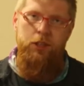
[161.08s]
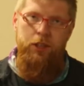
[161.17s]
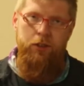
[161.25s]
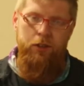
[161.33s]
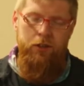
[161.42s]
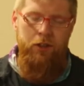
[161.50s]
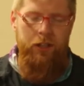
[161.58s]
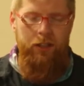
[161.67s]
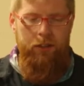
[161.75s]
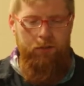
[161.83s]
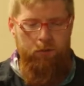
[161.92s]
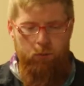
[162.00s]
here
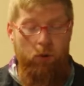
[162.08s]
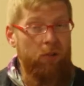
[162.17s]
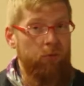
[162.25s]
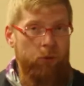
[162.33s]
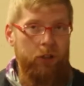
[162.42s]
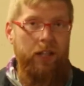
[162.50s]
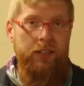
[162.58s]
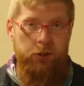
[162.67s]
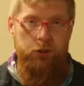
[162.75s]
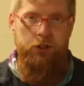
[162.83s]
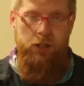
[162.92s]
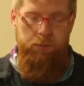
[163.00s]
in rough
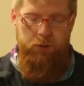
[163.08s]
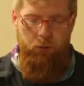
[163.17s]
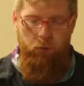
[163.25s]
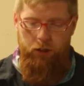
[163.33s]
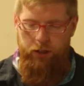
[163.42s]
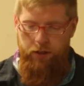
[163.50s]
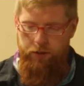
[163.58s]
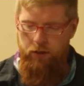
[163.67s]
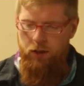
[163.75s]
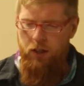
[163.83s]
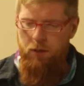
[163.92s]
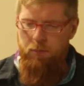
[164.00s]
relationship to one another
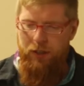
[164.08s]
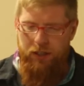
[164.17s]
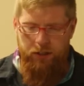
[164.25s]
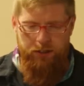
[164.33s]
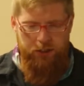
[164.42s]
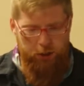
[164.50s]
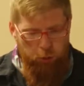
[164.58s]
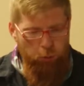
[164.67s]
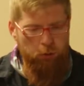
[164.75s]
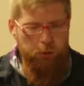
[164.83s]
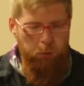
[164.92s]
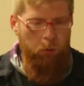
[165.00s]
because the
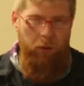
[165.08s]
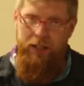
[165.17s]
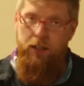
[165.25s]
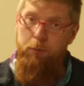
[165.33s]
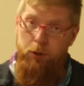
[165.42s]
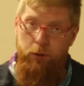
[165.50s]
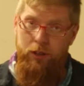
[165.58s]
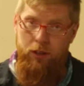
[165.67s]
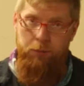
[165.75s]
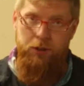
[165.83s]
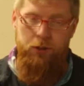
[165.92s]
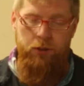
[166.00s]
tools will wind up doing
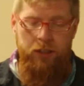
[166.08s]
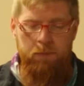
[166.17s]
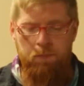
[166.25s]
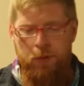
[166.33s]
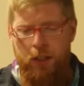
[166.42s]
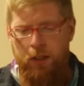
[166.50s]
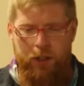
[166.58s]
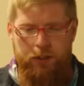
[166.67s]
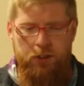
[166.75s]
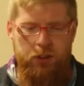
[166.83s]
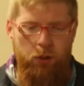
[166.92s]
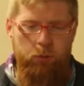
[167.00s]
double duty, and
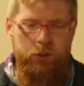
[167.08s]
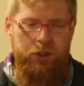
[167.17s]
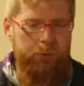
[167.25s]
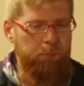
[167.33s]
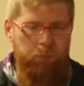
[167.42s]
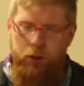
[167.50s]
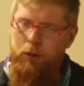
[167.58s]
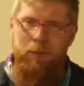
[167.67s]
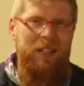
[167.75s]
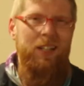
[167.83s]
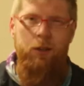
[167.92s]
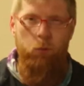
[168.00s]
so to put them
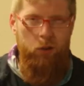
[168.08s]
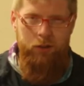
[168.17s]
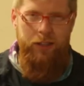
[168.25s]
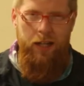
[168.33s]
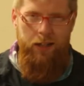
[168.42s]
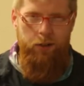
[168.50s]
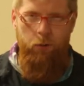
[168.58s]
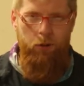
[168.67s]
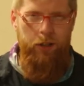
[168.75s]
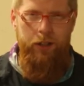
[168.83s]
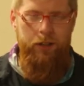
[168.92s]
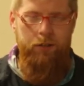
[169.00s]
in any one
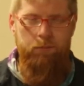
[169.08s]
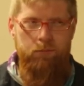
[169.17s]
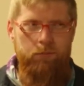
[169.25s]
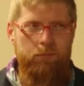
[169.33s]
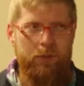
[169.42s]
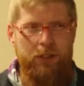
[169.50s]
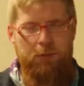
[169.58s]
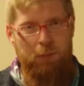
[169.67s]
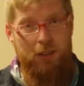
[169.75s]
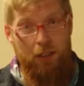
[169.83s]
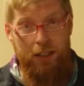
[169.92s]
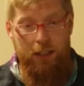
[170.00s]
category is
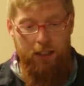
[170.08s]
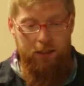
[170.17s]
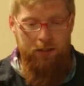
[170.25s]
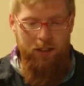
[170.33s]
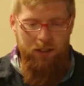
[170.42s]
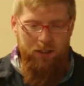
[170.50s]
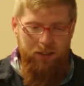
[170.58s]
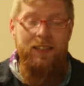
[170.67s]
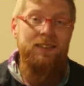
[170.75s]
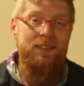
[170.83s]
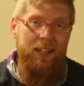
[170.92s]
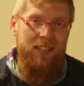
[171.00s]
misleading.
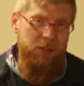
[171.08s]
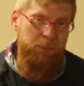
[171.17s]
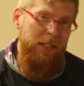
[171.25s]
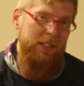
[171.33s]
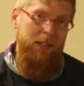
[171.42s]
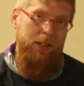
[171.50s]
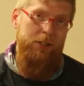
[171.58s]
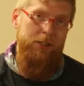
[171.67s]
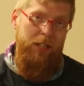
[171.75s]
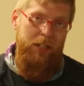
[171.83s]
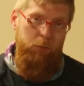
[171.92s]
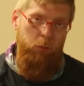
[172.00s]
Instead, it's best to
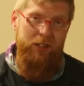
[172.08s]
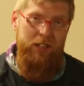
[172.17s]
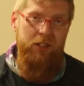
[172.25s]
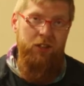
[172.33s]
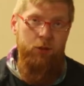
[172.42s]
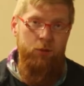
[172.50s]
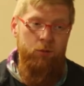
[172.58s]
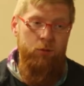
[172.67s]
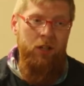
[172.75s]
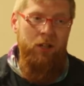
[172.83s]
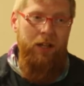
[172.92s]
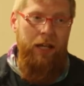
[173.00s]
understand what they do
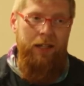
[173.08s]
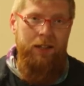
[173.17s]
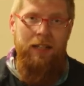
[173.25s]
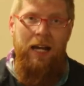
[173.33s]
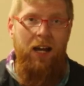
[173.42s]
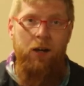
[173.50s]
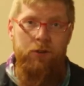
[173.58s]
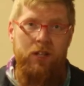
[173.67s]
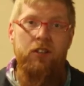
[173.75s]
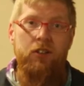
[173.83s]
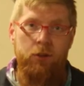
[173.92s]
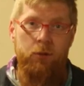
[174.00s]
and how
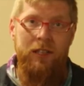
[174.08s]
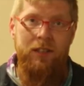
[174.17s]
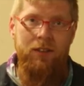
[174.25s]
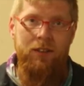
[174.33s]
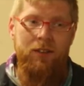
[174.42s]
they do it,